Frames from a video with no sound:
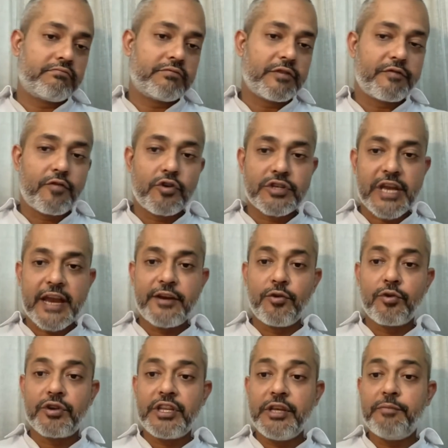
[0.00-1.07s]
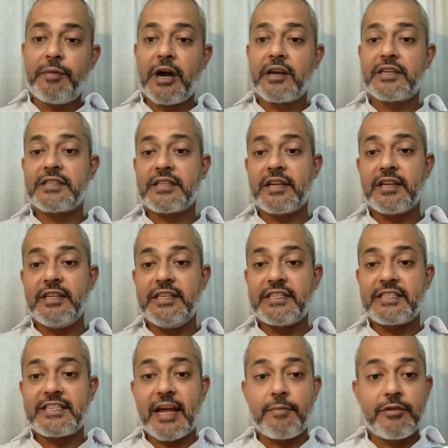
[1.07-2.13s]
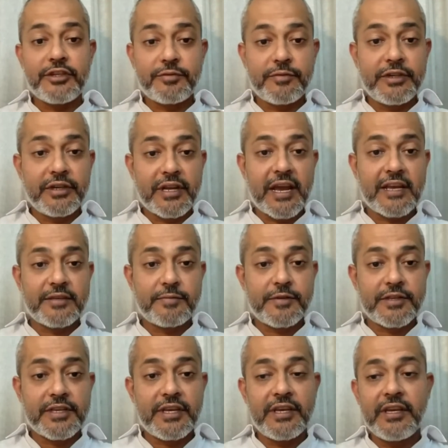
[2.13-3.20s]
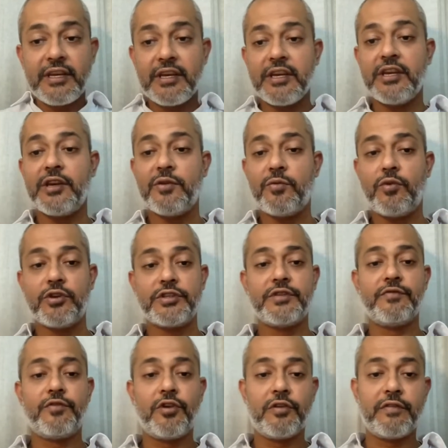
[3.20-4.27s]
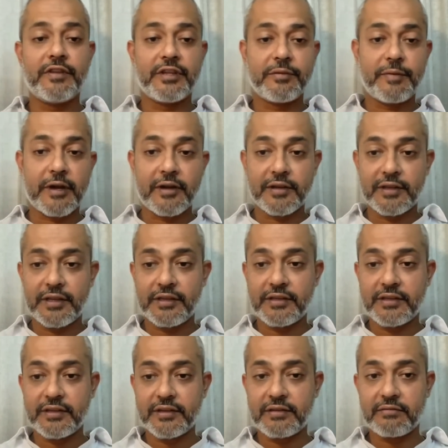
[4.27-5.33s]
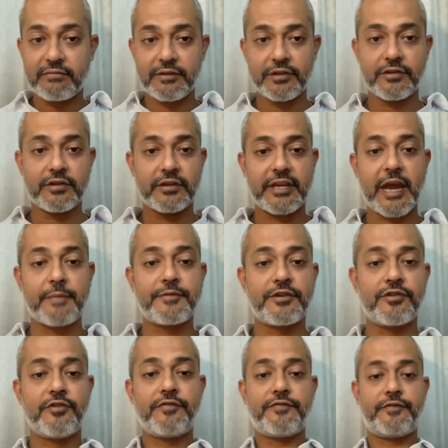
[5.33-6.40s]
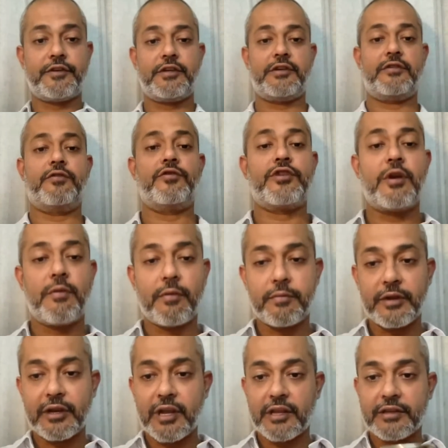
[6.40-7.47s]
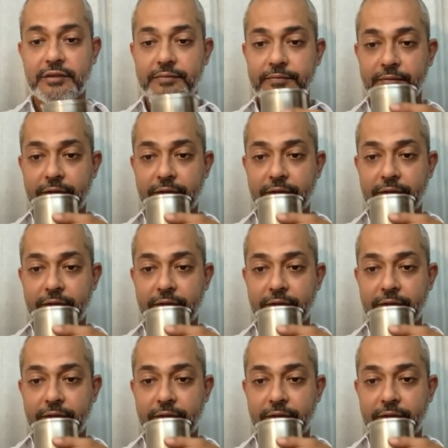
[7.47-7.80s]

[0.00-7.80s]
of course, I don't think Pakistani establishment as per se was involved in the capture of Osama bin Laden.